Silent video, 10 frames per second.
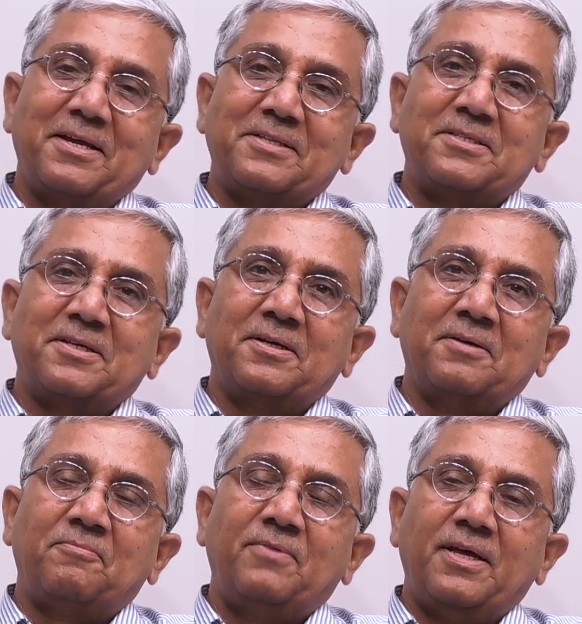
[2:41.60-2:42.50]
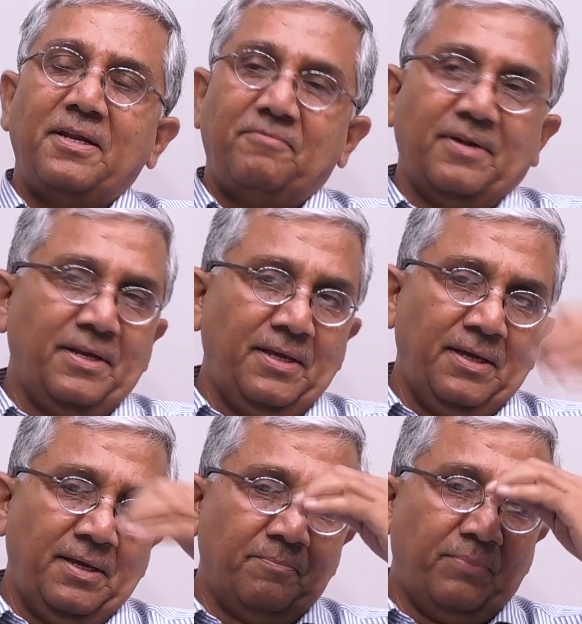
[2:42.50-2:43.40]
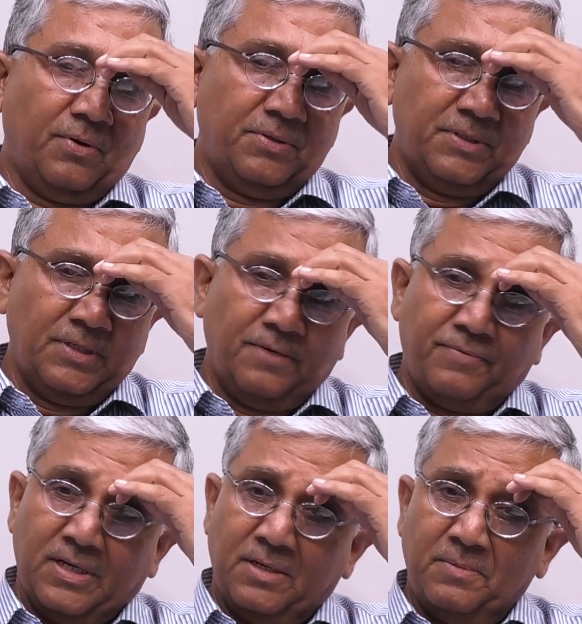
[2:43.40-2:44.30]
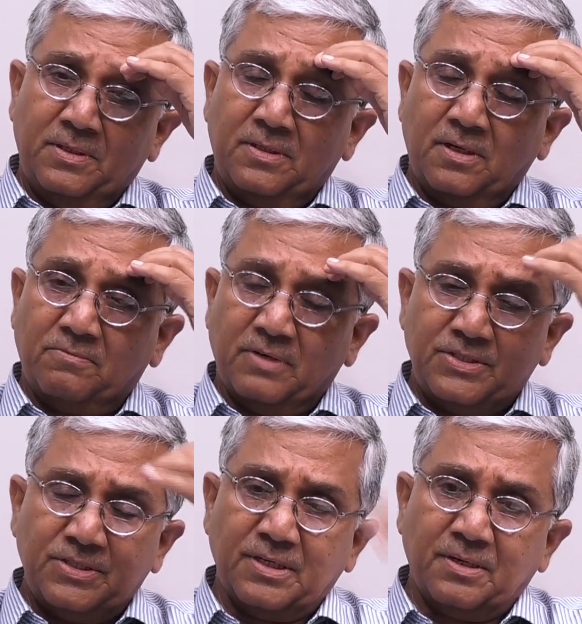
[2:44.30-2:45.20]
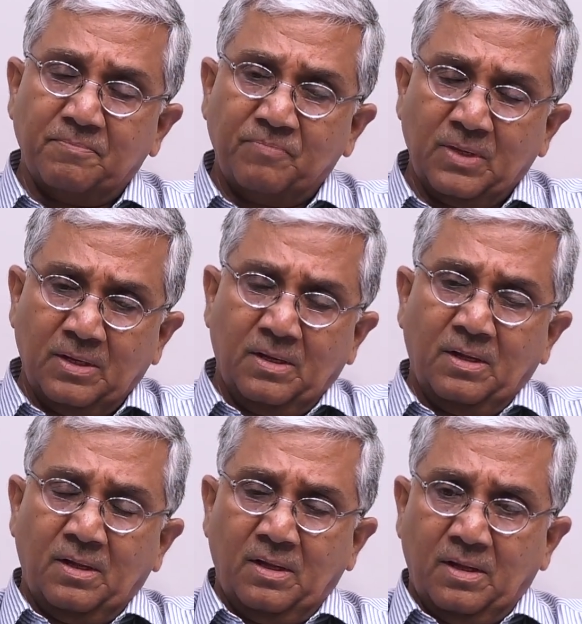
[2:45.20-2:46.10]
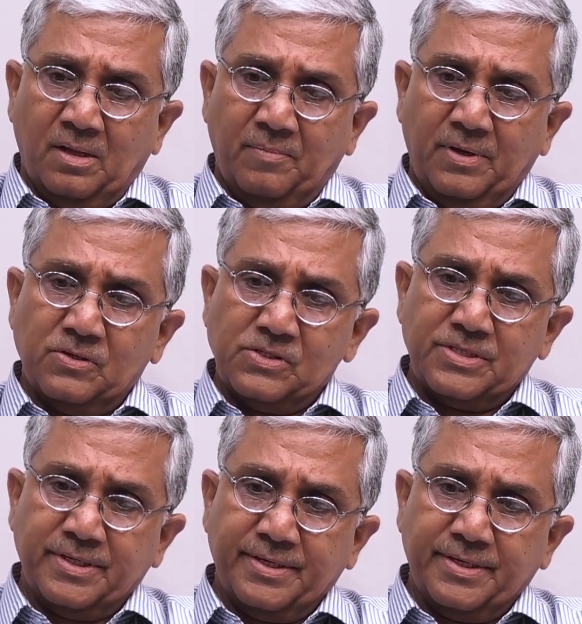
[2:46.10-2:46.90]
it's a very, very important and fundamental question, because